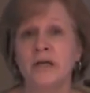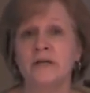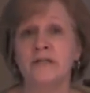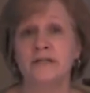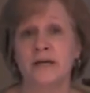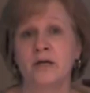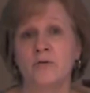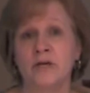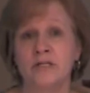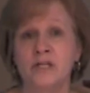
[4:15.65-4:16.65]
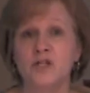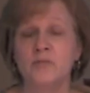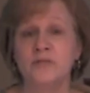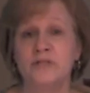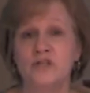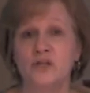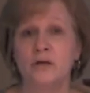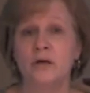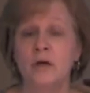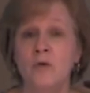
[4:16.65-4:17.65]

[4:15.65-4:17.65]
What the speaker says: and a second grade teaching position.